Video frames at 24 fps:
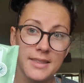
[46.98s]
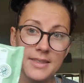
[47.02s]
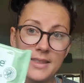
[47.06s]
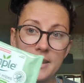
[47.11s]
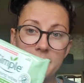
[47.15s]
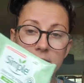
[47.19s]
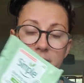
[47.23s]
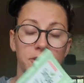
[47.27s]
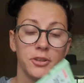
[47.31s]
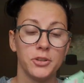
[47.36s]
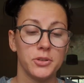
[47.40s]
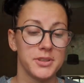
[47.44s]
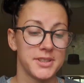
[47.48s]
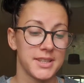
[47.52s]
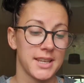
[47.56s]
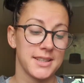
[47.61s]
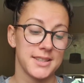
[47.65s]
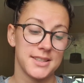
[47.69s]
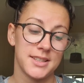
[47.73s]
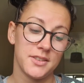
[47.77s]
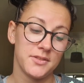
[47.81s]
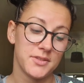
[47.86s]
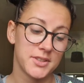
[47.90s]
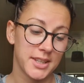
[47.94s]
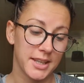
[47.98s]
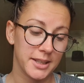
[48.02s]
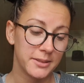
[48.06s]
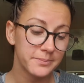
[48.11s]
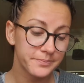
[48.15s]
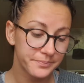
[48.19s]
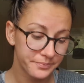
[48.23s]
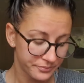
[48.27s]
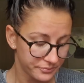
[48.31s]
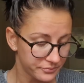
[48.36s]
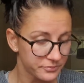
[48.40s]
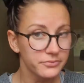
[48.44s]
They're for sensitive
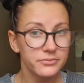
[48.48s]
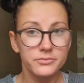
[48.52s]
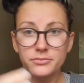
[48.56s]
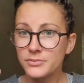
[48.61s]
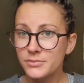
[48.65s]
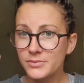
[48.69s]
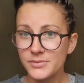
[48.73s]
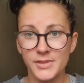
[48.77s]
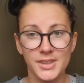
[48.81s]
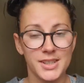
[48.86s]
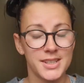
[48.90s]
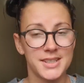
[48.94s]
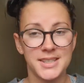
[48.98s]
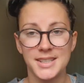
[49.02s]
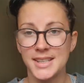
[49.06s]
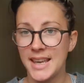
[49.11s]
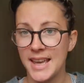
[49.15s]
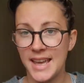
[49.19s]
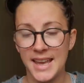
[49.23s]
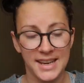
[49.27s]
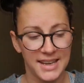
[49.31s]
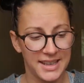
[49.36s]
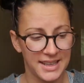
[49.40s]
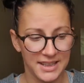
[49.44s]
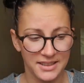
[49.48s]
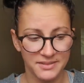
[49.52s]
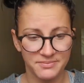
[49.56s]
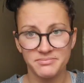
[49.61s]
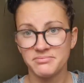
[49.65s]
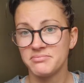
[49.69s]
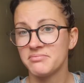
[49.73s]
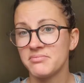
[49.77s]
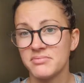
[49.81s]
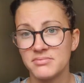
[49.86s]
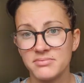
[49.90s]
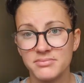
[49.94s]
skin, just to get any
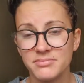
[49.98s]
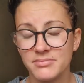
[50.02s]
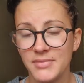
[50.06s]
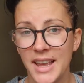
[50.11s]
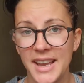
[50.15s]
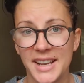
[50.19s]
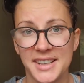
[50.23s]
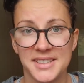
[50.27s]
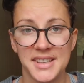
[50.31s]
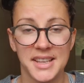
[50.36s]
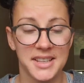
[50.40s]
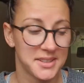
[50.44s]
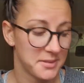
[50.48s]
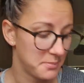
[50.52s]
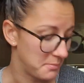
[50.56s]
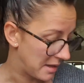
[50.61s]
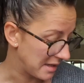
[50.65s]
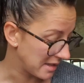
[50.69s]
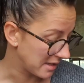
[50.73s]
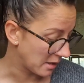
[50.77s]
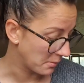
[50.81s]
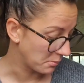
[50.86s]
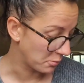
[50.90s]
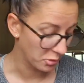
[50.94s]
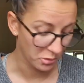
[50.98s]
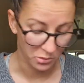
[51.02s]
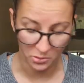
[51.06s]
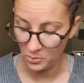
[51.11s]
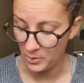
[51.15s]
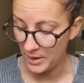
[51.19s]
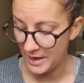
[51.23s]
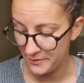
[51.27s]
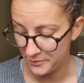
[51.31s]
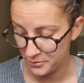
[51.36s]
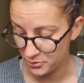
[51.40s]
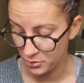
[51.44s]
excess makeup or
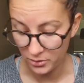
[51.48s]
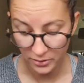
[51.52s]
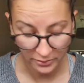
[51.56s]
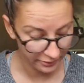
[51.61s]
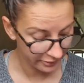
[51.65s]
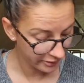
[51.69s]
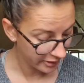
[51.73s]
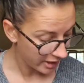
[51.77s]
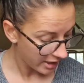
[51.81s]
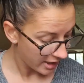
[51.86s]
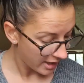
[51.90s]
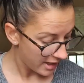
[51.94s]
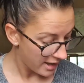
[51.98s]
whatever off.